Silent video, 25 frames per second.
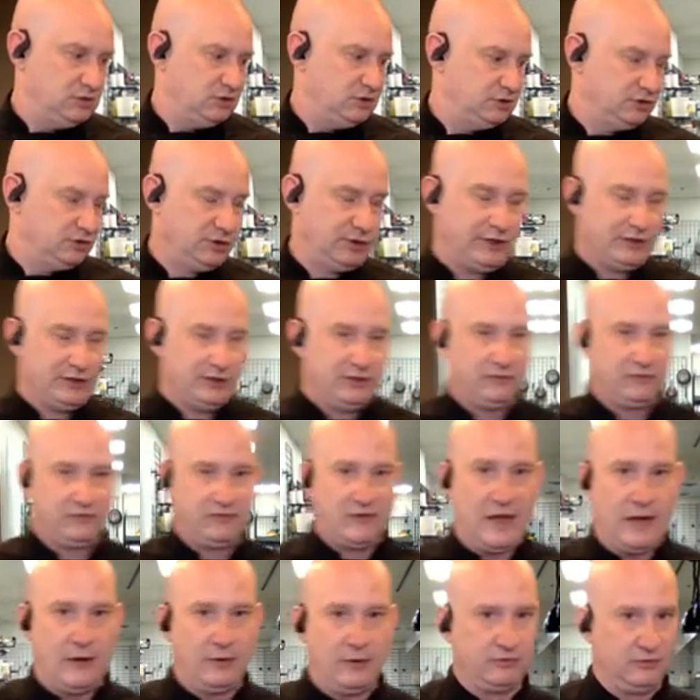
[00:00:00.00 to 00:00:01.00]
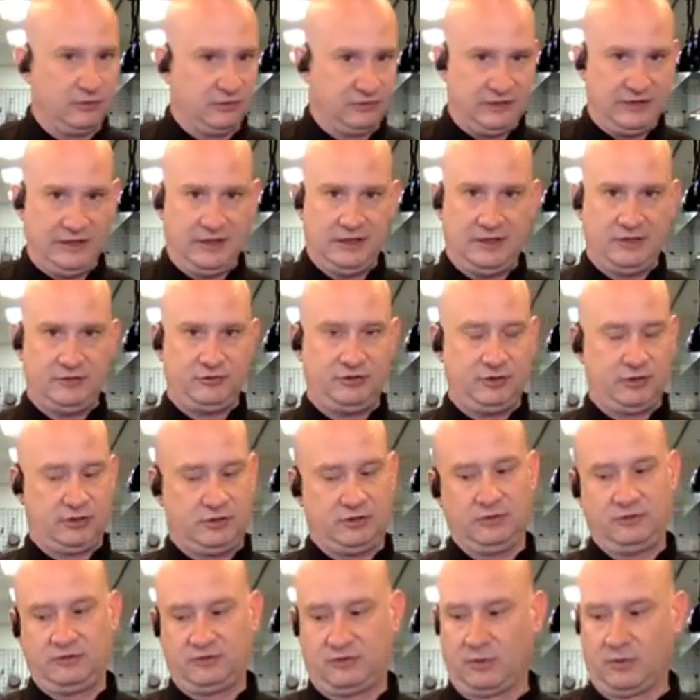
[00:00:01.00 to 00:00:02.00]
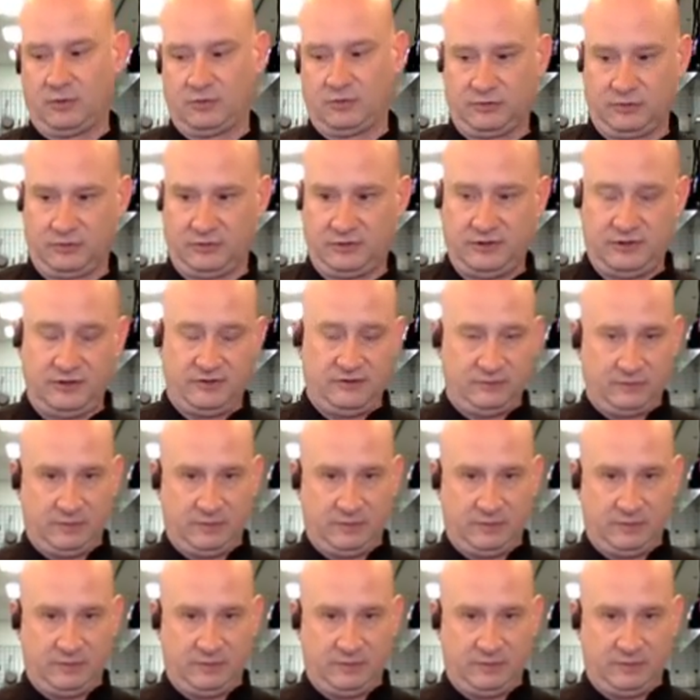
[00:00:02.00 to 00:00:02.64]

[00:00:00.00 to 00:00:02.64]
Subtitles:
You could use flour tortillas, you could use corn tortillas.